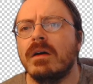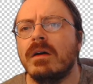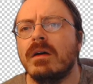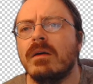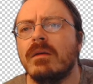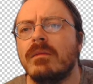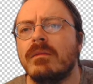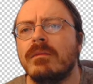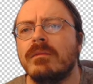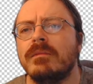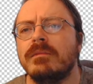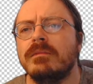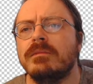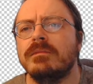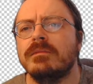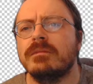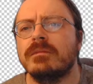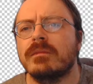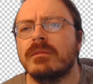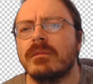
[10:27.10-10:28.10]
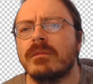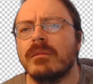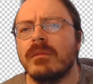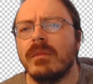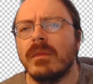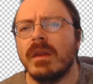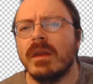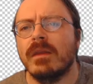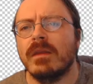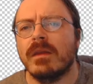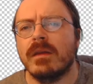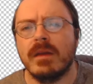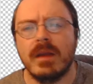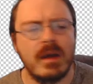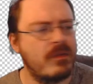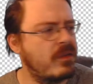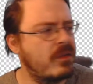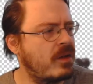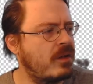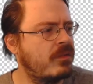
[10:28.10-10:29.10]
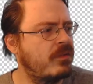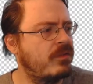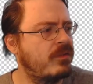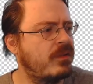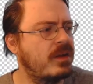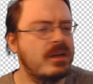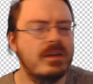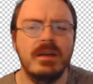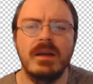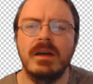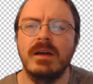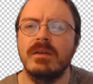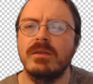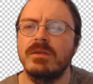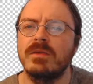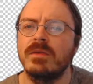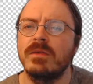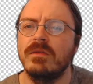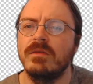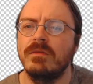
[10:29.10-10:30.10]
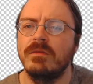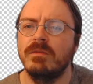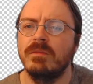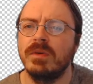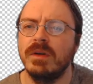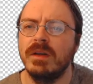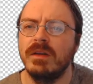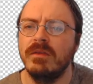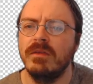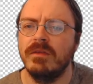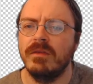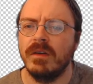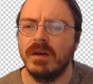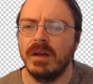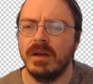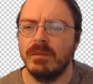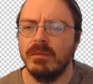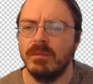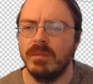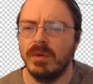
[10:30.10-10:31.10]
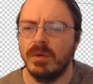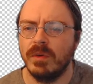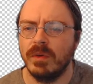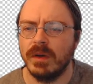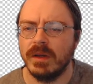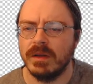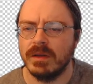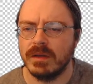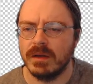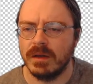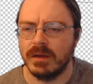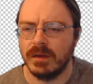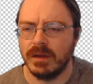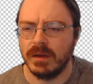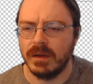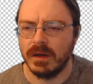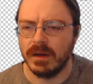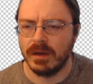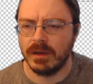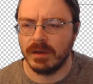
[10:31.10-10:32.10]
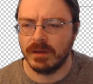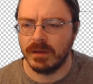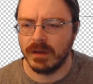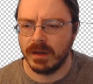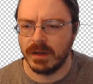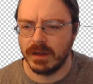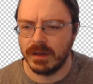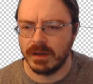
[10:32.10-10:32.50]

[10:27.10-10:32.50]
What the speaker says: um, and then have that fade down to a pretty fine point on the other